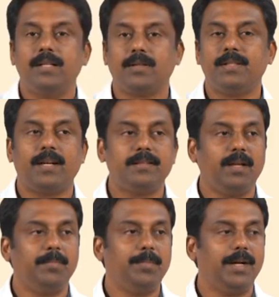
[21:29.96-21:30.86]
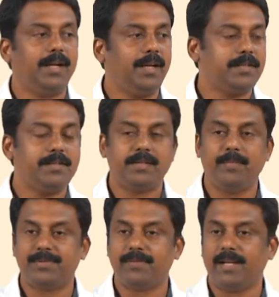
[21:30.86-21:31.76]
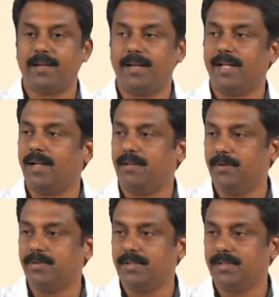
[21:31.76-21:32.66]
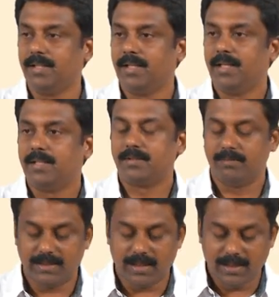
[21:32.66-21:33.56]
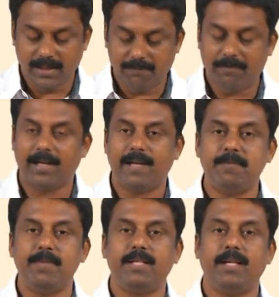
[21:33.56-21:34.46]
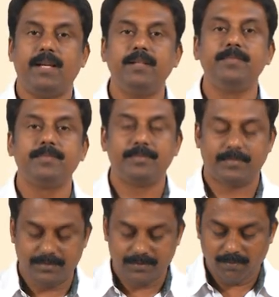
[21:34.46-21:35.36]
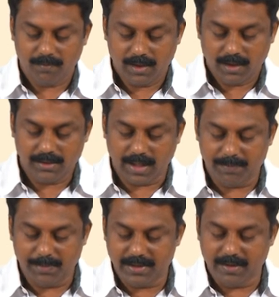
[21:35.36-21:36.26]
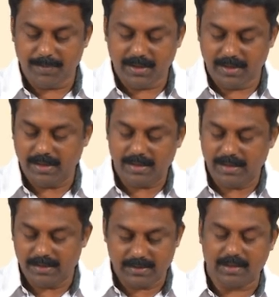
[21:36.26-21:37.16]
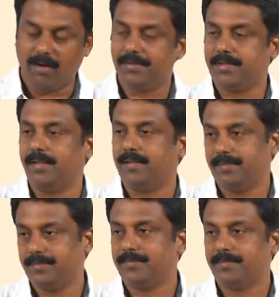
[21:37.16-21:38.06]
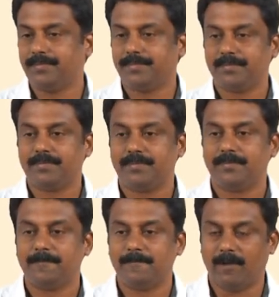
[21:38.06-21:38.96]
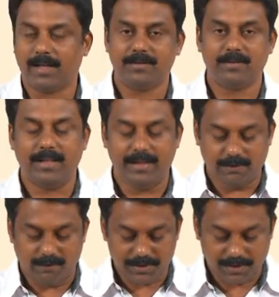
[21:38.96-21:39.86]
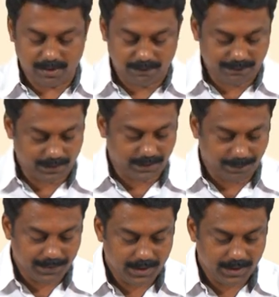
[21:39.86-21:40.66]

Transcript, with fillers: So, there are some uh, relationships we can uh, use. So, generally for a given material the IPTP is a constant. Okay, so, that is a function of uh,